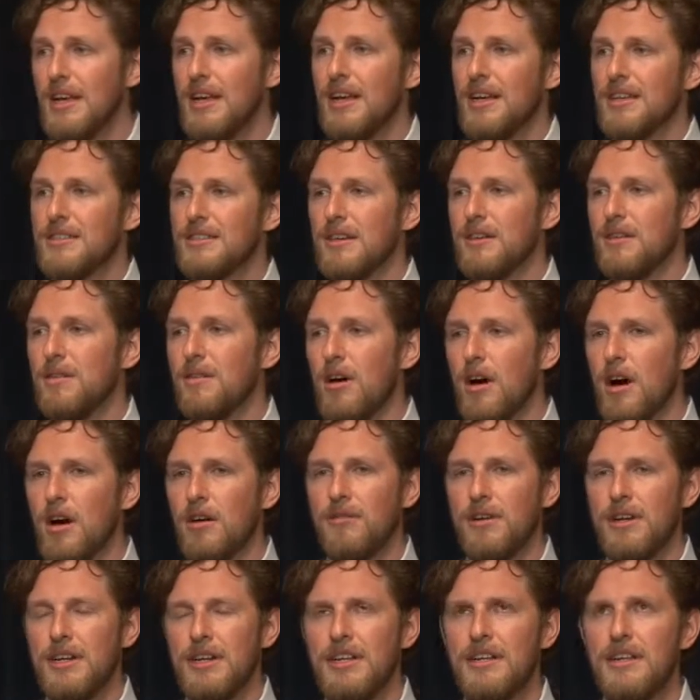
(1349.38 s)
So
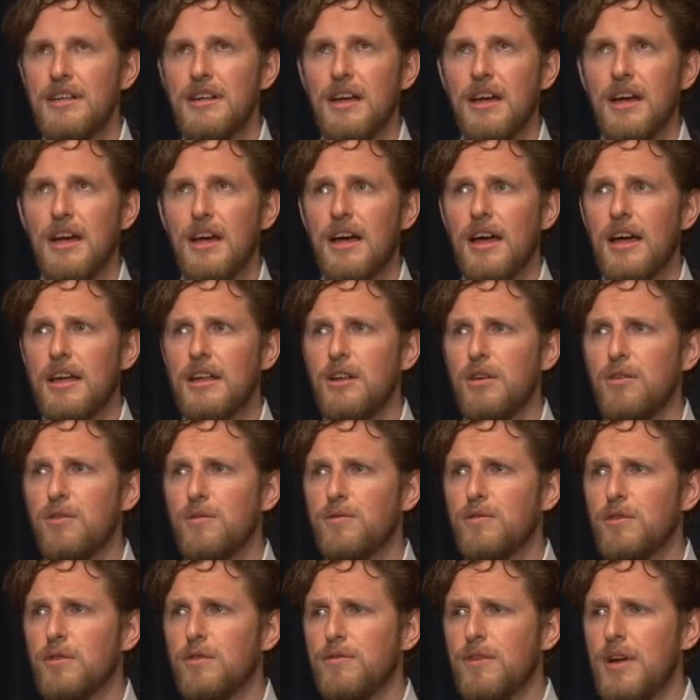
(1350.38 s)
already, I know
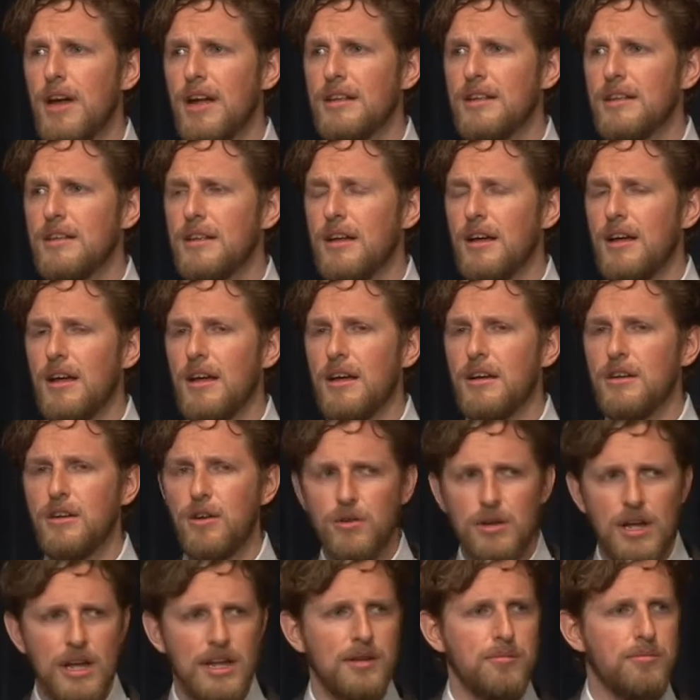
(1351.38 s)
for a fact, uh,
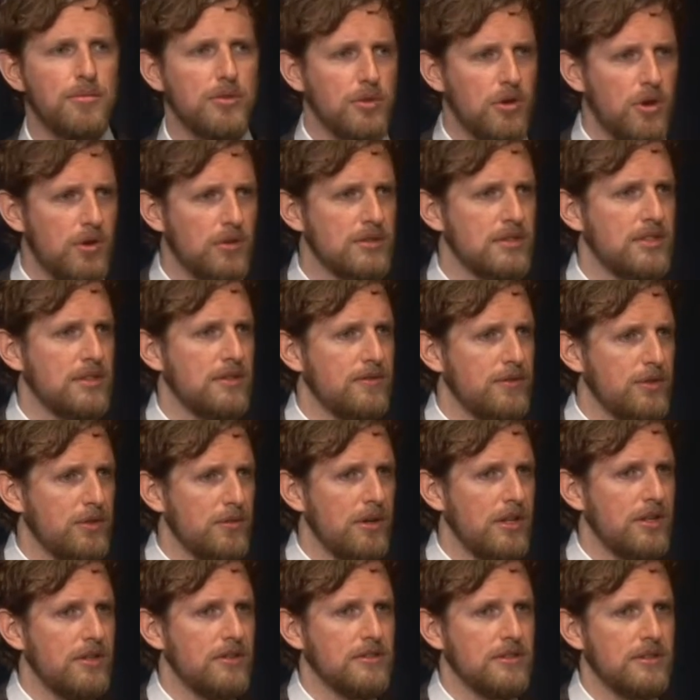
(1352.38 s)
GoDaddy, Bluehost, and a few
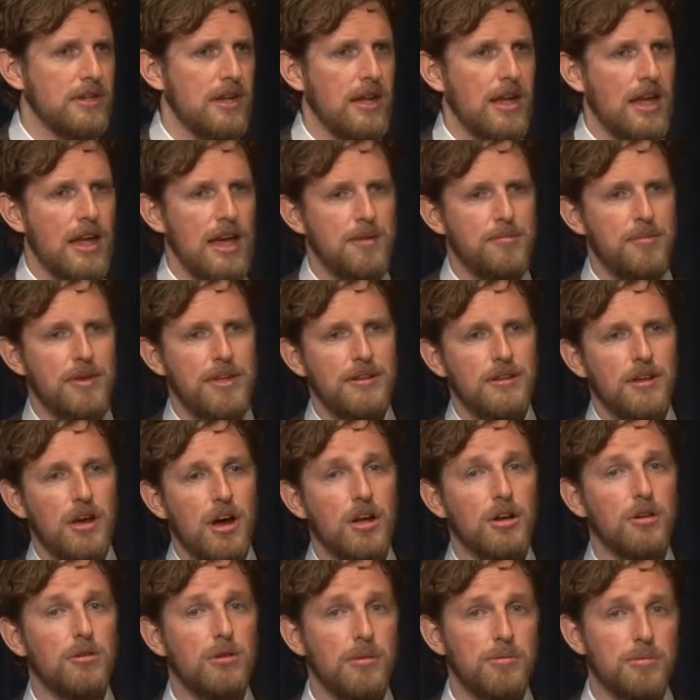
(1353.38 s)
others have been
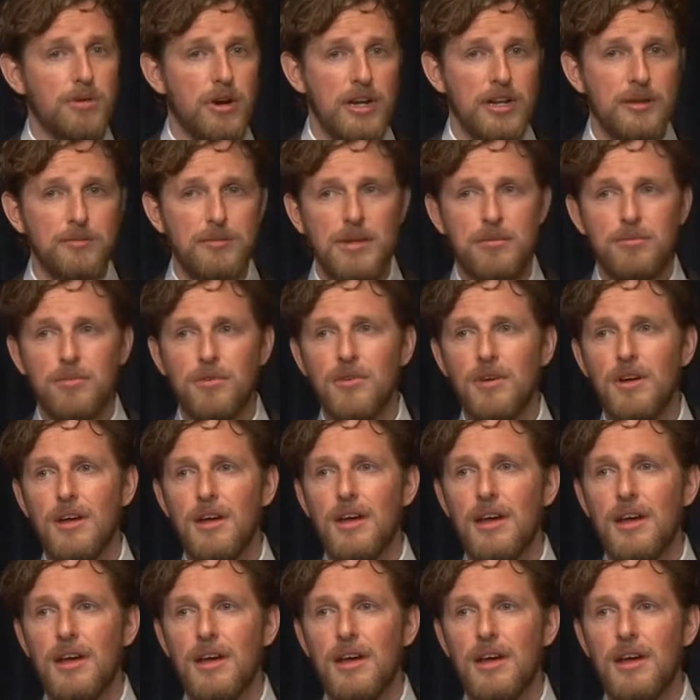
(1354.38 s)
auto-upgrading people.